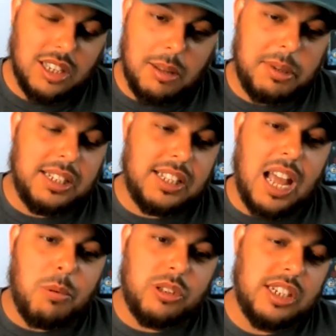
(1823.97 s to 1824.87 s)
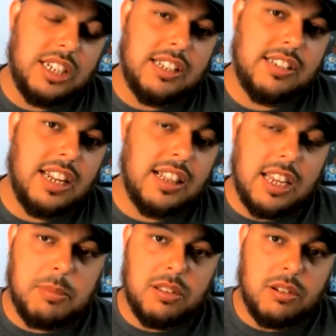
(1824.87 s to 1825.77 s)
I mean the Cowboys didn't need CeeDee
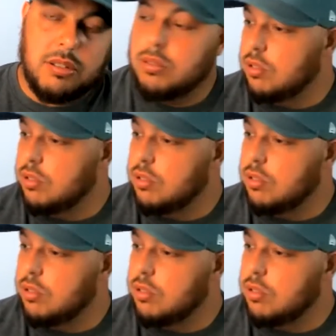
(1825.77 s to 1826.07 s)
Lamb either.